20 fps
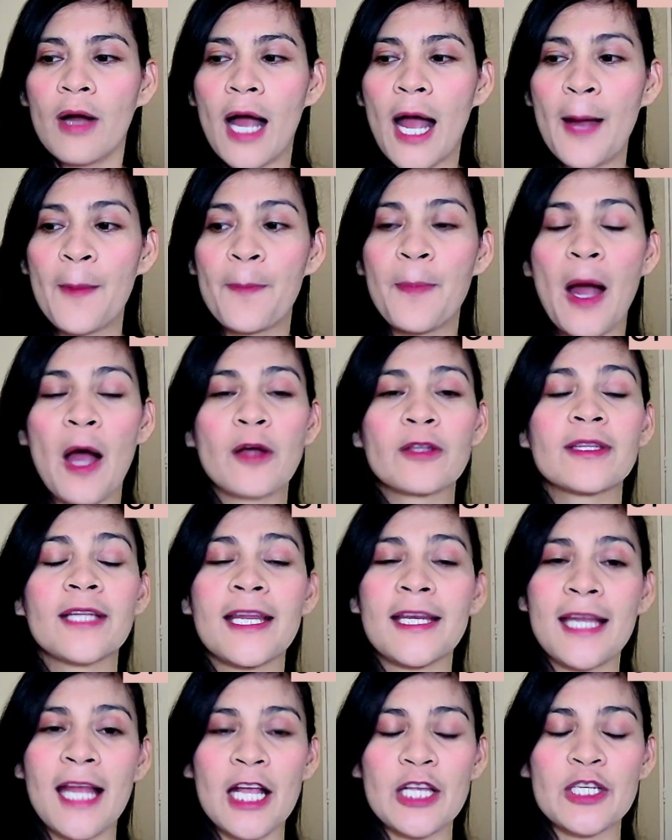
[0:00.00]
about
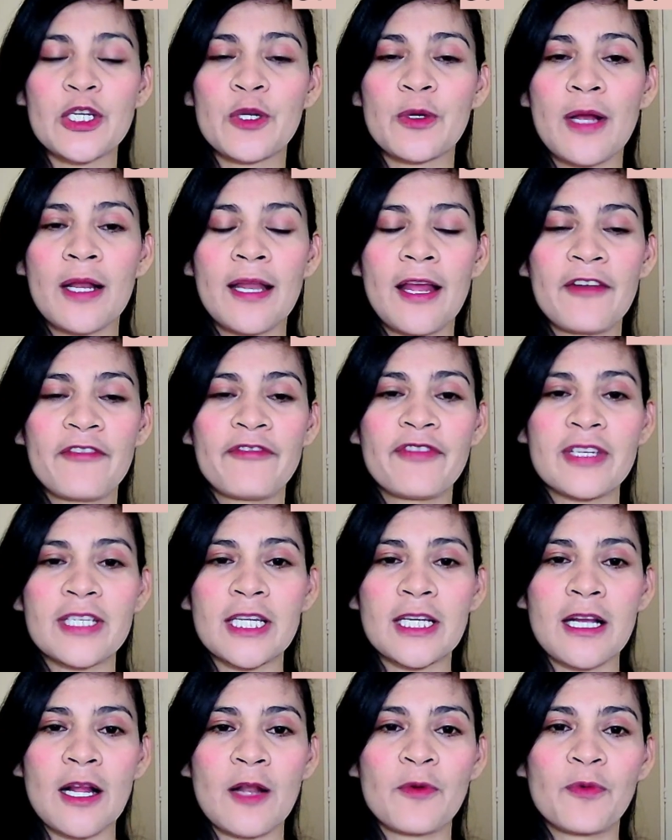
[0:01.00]
the natural and
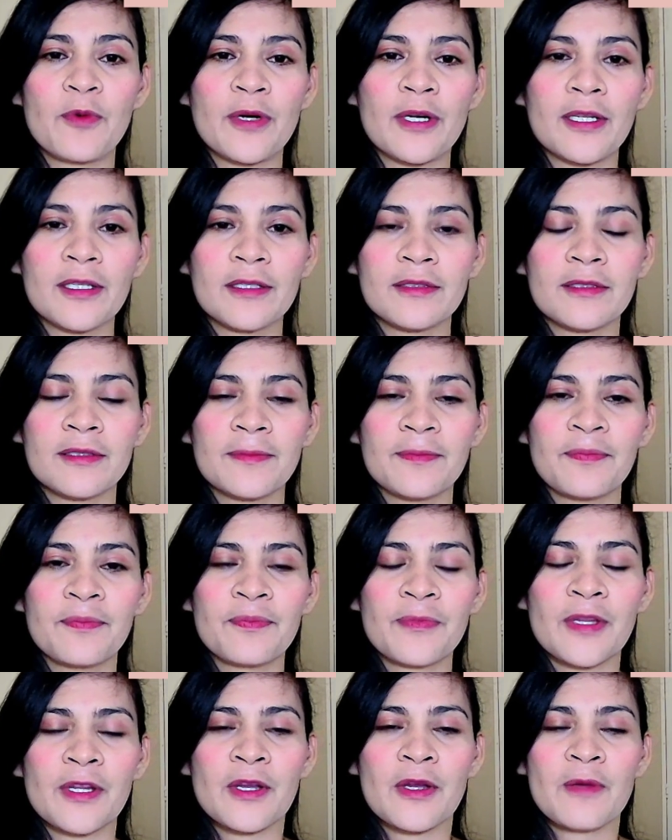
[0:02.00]
physical world.
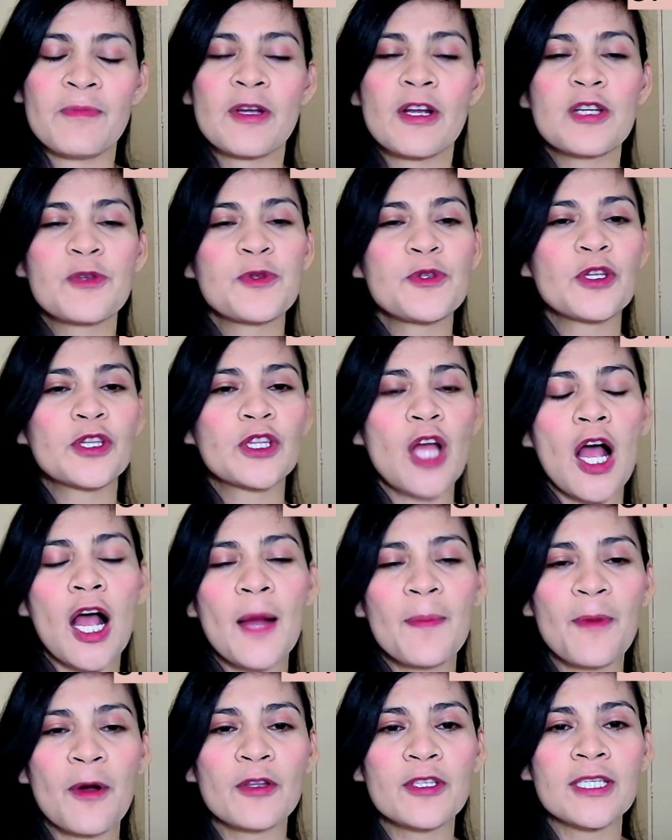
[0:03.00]
Because when you talk
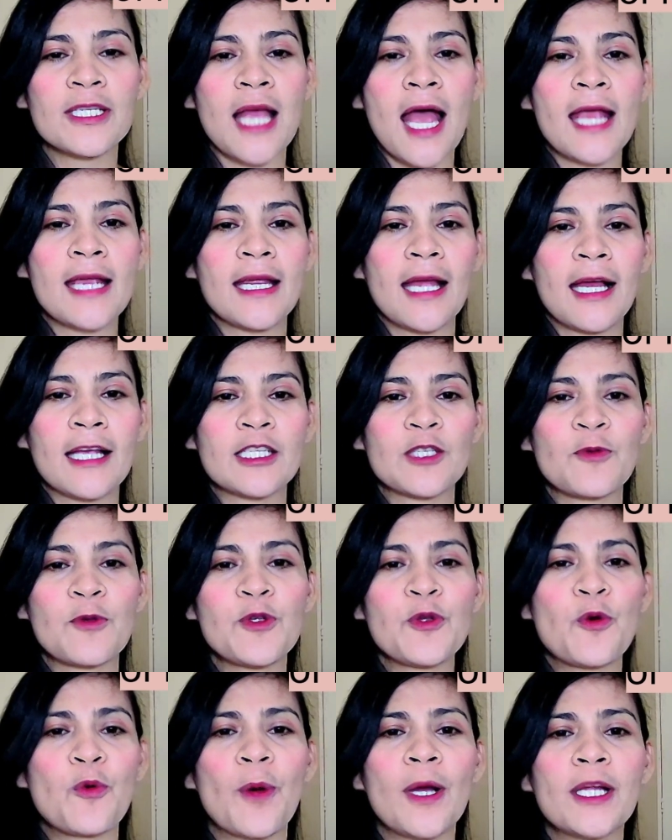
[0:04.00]
about science,
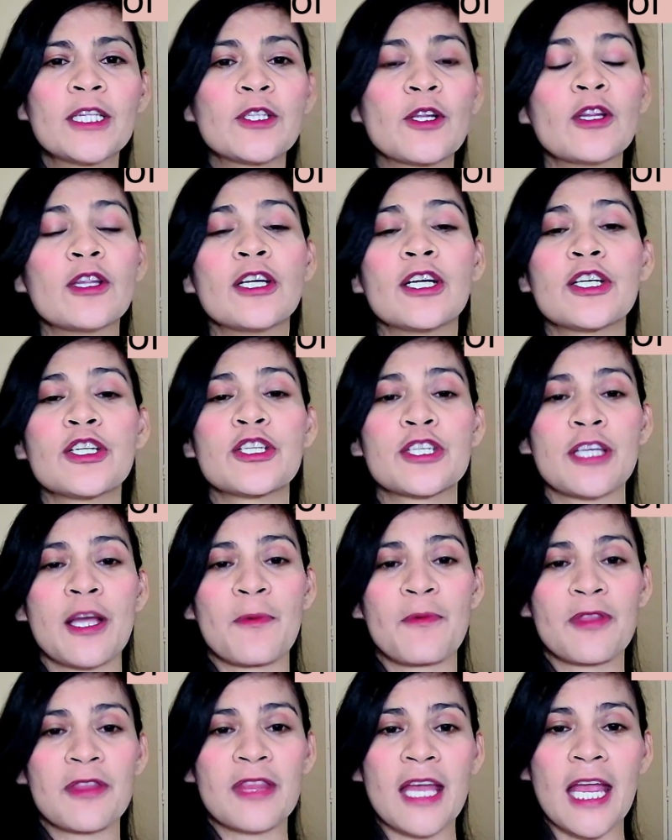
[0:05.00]
when you want to learn
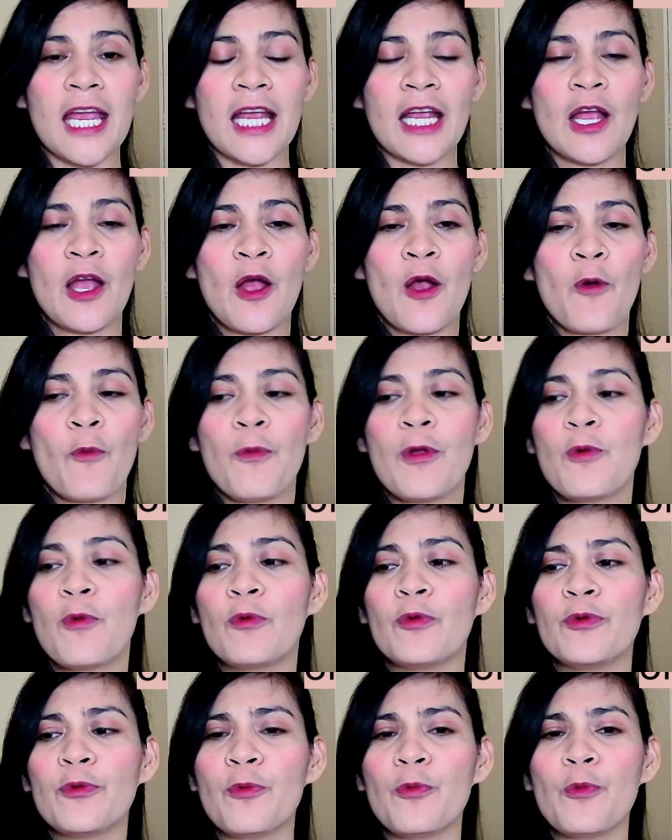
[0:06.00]
something,
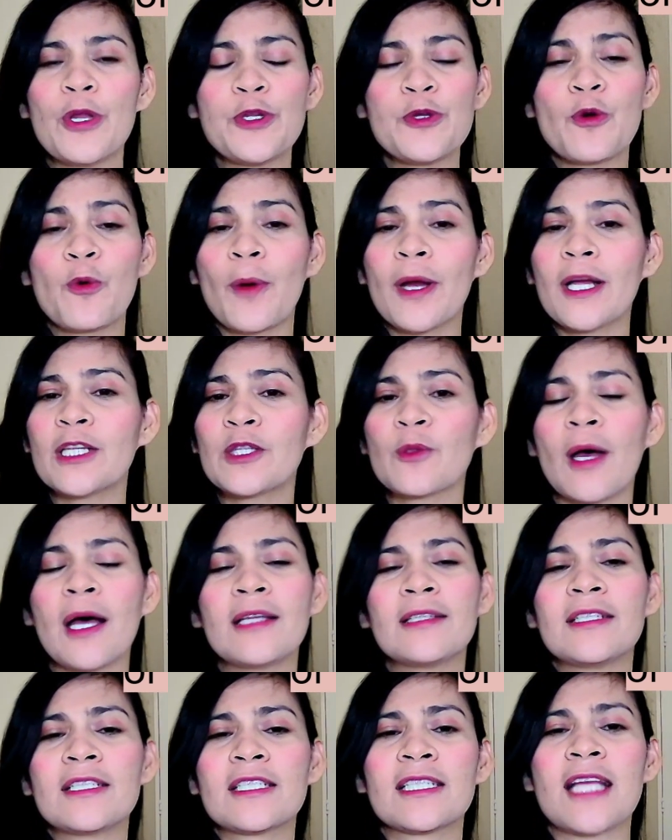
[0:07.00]
when you want to
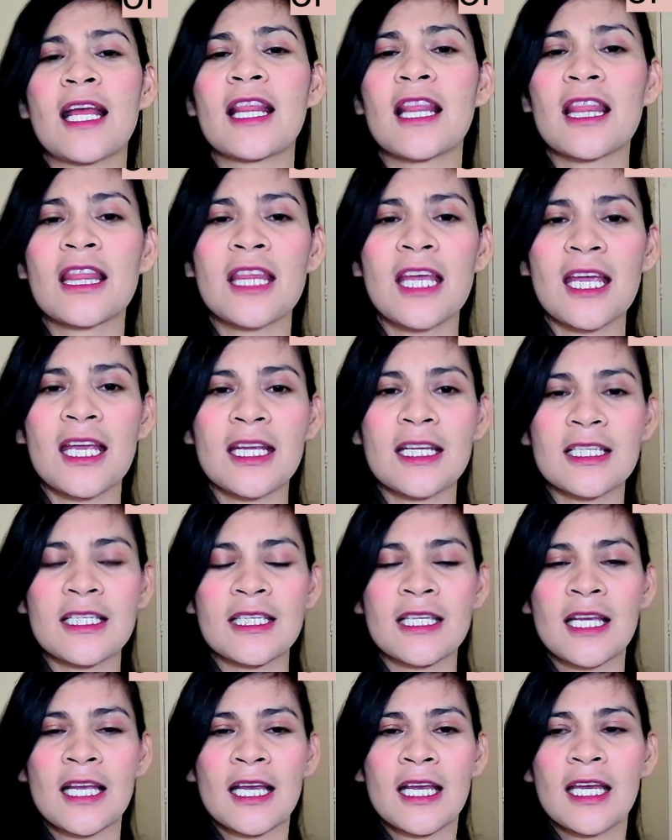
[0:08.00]
understand
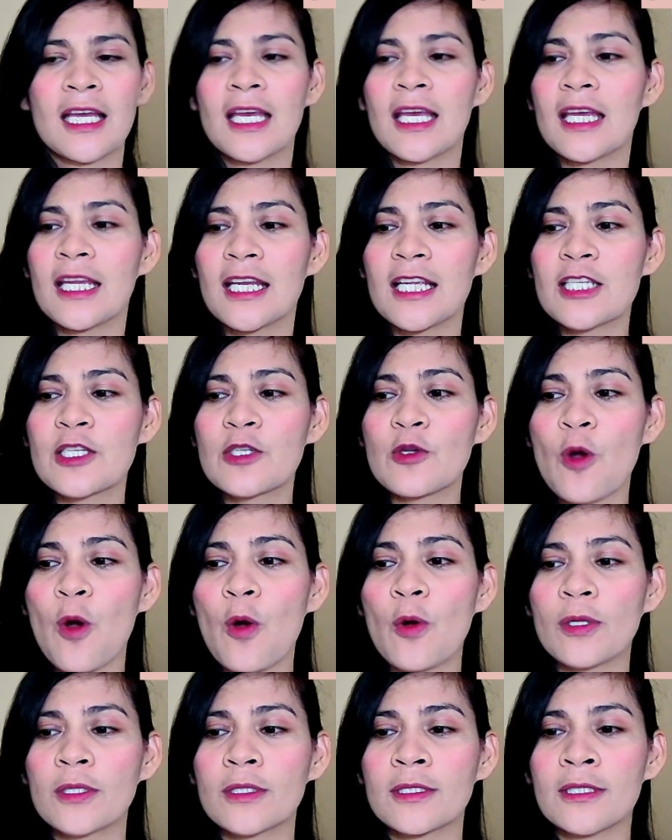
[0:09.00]
things, it is
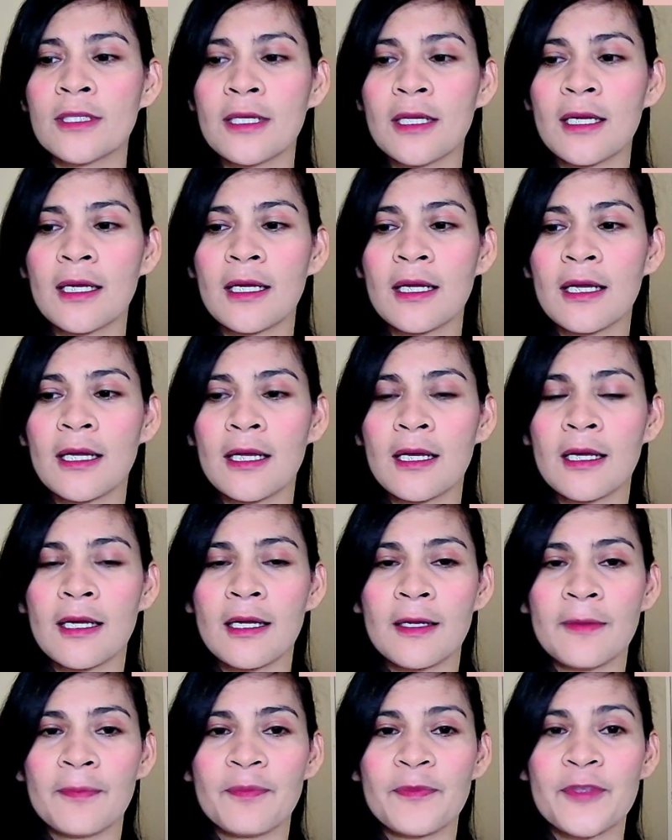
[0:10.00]
called
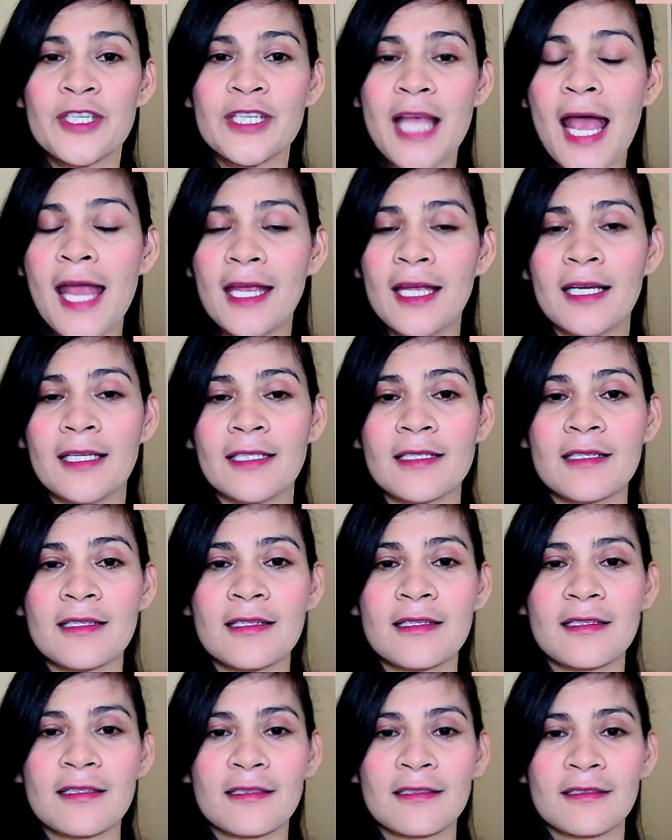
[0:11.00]

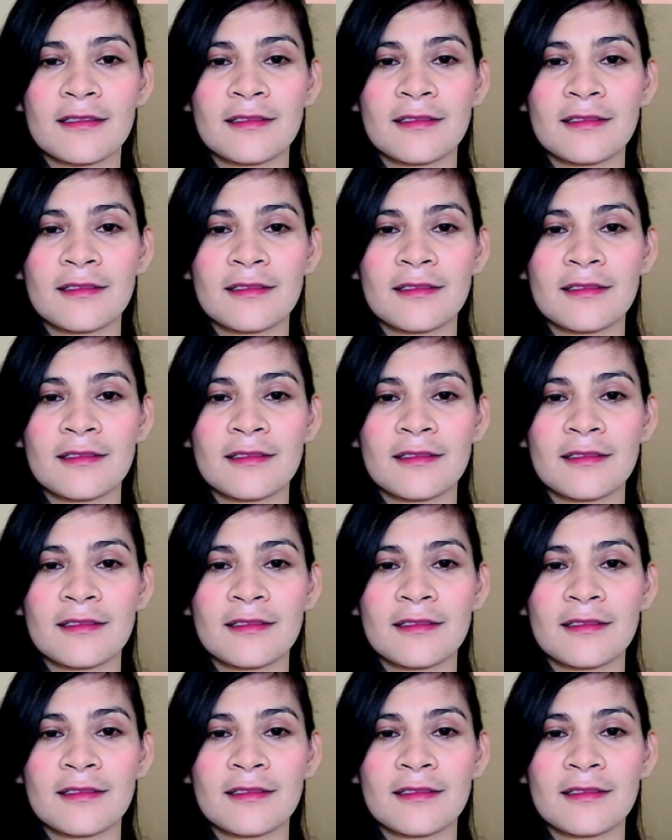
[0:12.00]
science.